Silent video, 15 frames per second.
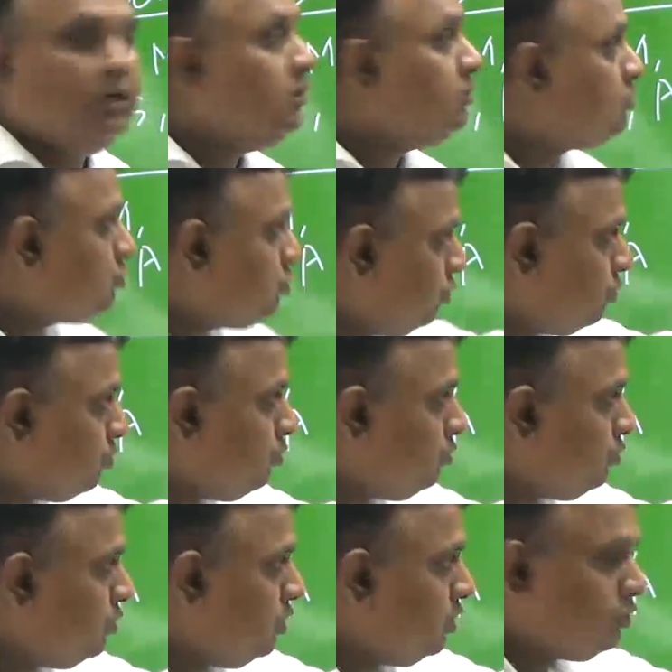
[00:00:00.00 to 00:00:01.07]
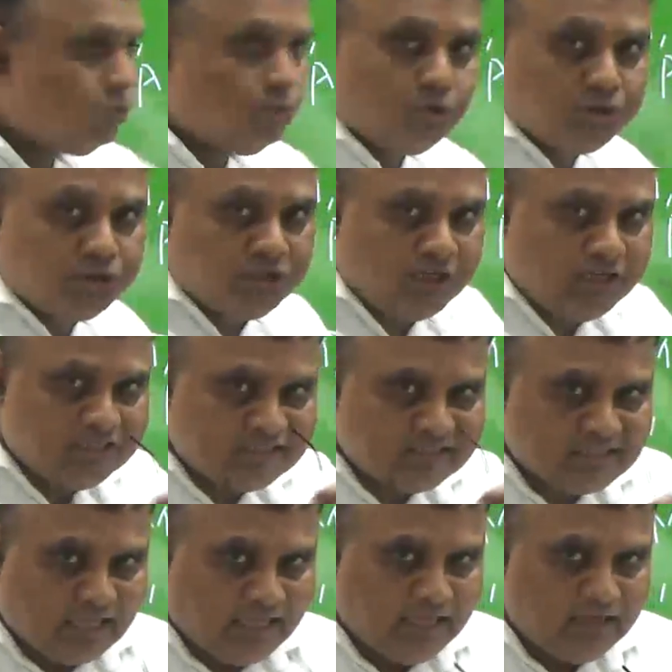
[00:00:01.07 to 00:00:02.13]
So, question is
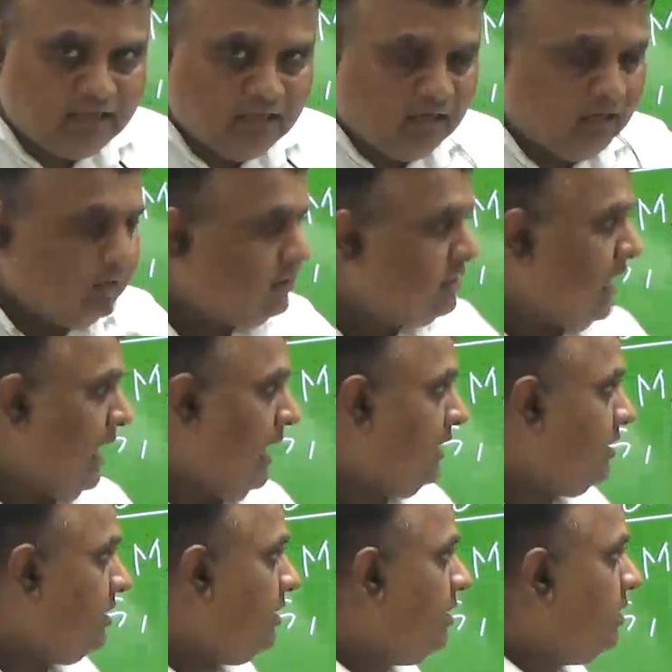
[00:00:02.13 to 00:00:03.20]
saying that